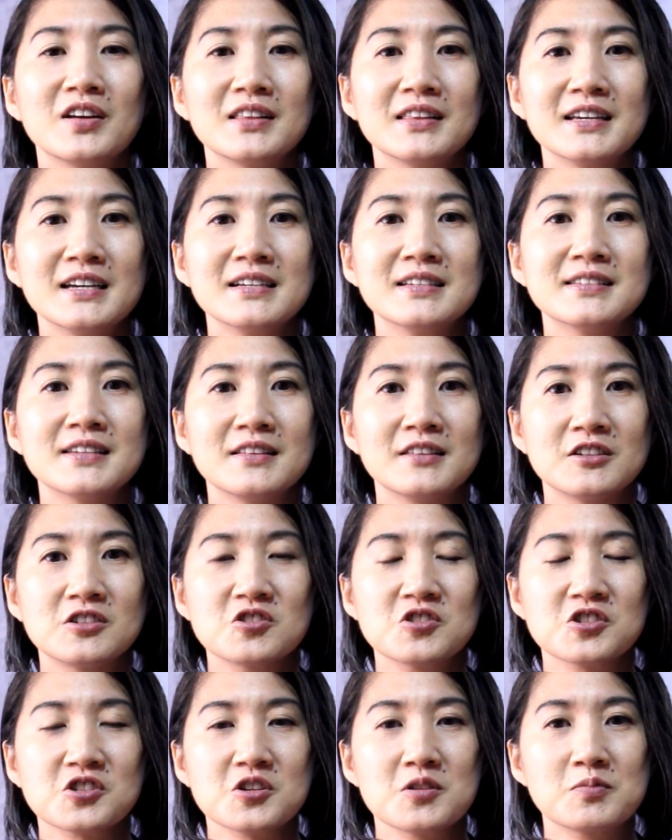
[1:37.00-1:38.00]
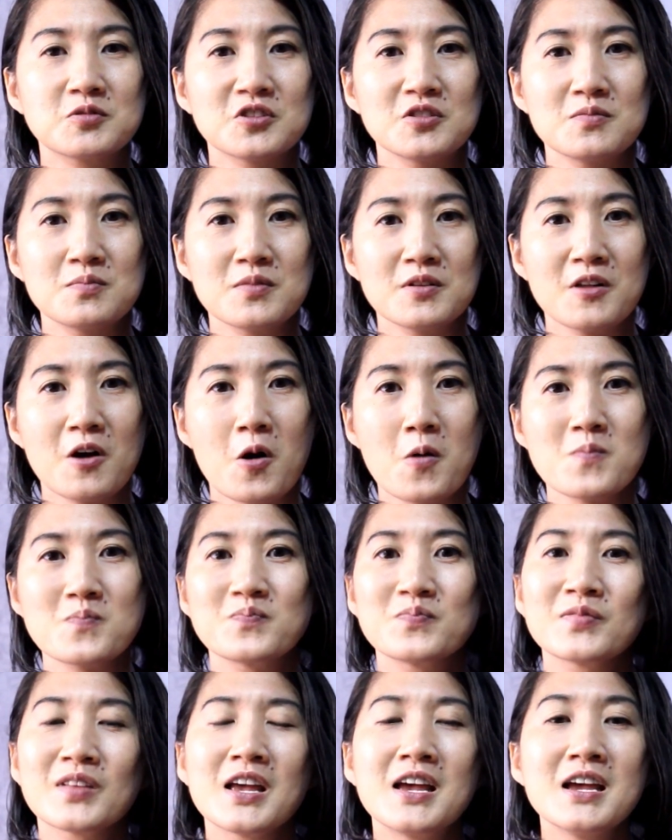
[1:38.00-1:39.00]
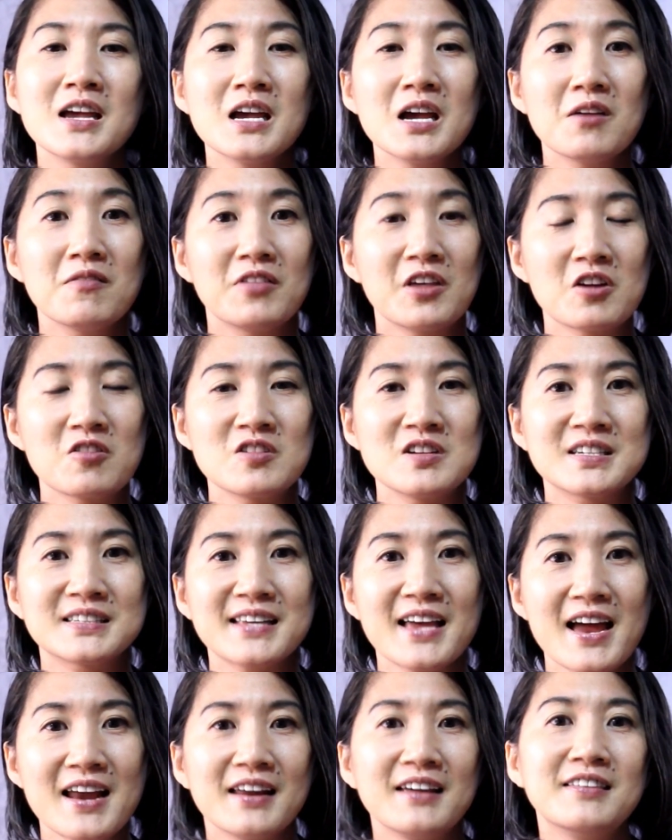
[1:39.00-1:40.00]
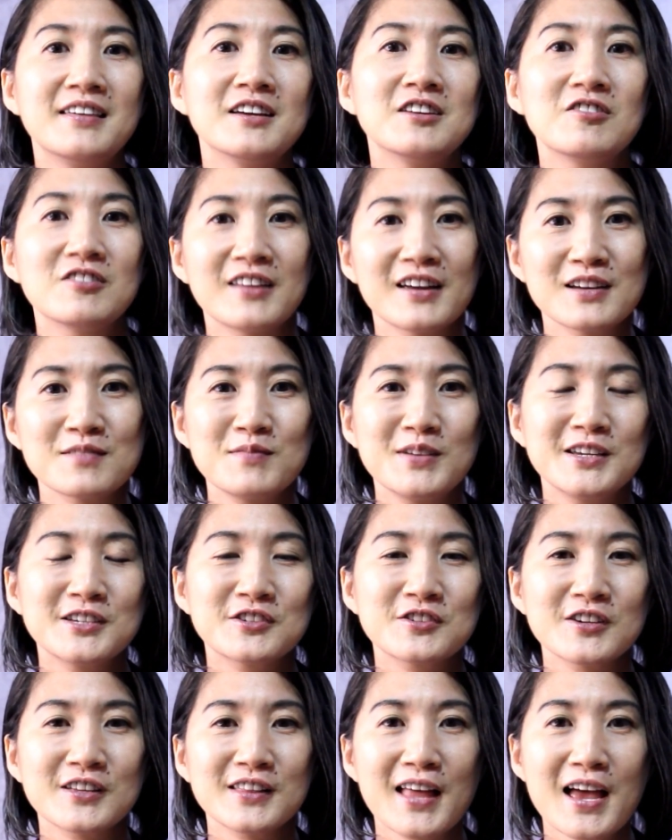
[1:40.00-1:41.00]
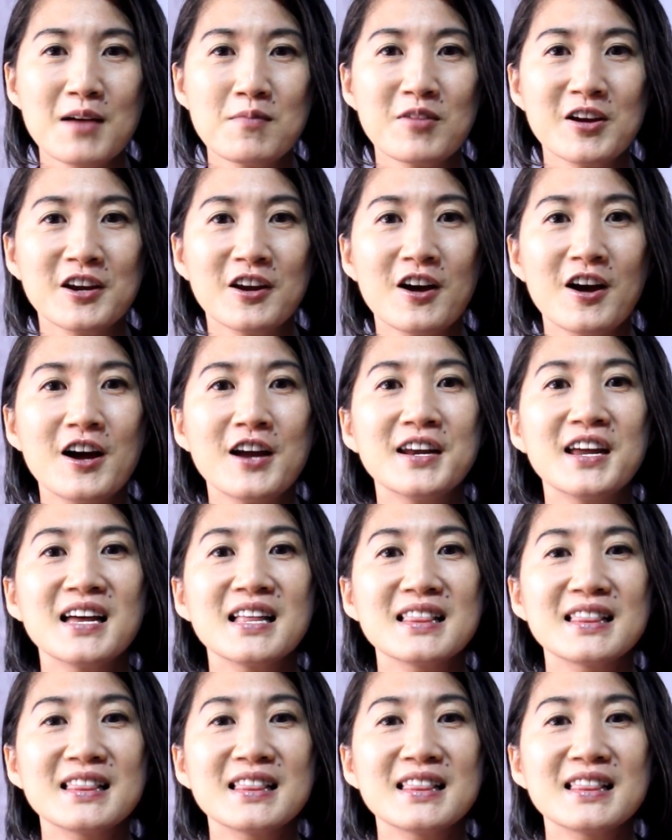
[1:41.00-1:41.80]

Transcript: the links in the description below. If there is anything you'd like me to elaborate on,